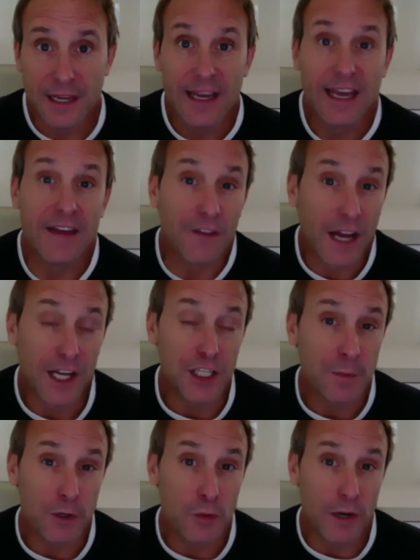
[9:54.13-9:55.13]
If
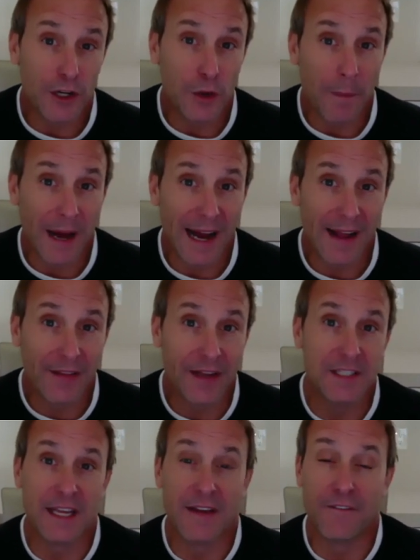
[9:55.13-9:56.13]
customers want to do
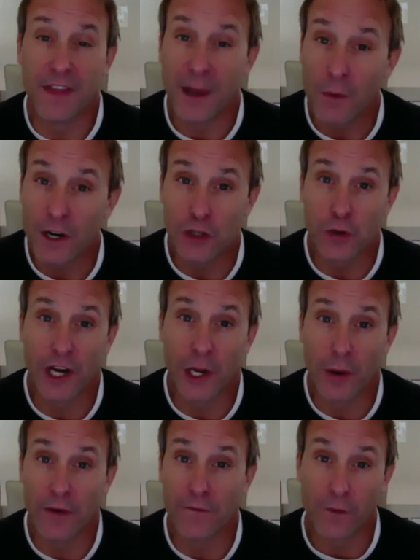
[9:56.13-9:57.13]
pilots, if they want to try you
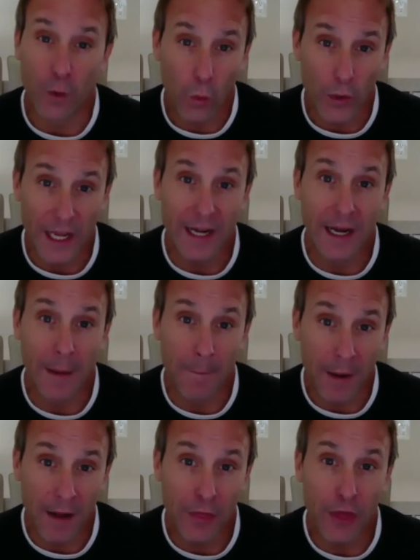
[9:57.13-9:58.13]
out for a week, a
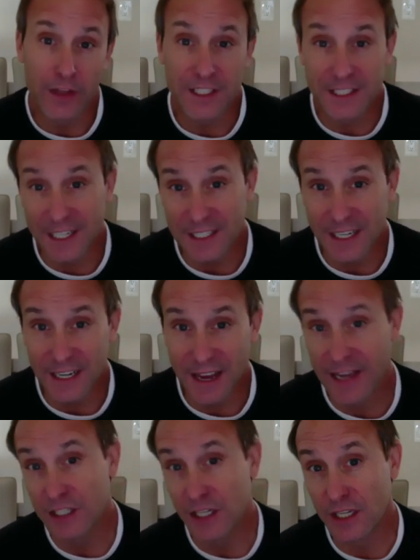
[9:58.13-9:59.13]
month, 60
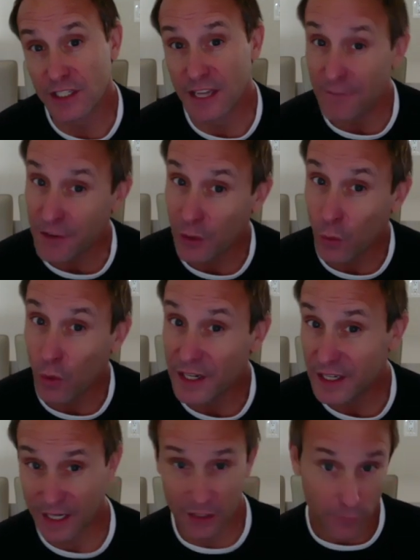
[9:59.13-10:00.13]
days, 71
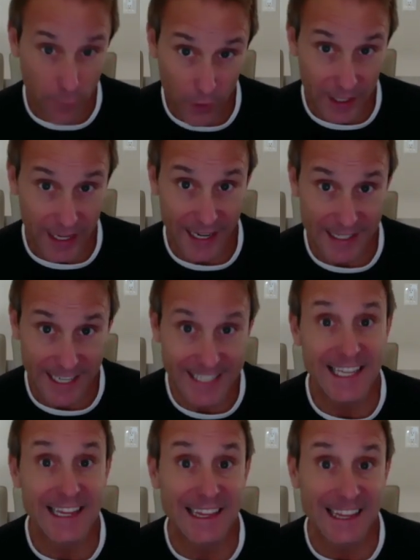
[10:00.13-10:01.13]
days, 48
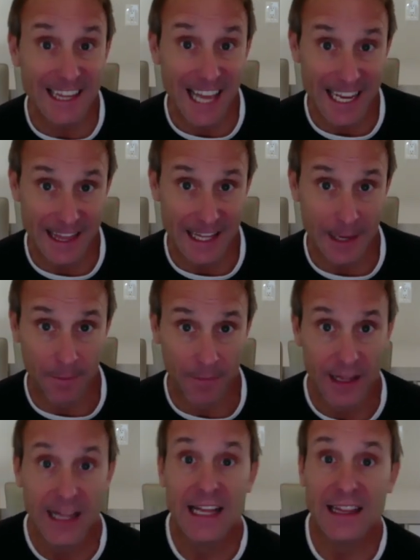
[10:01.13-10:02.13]
days, let them.
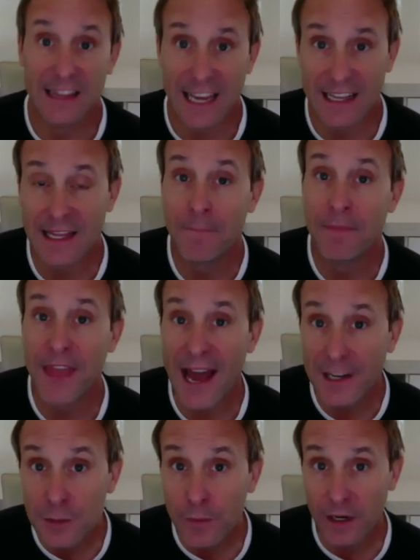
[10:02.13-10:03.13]
Let them. That
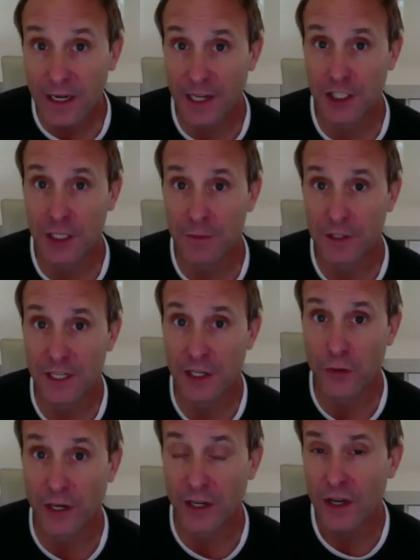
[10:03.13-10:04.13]
is more customer-centric.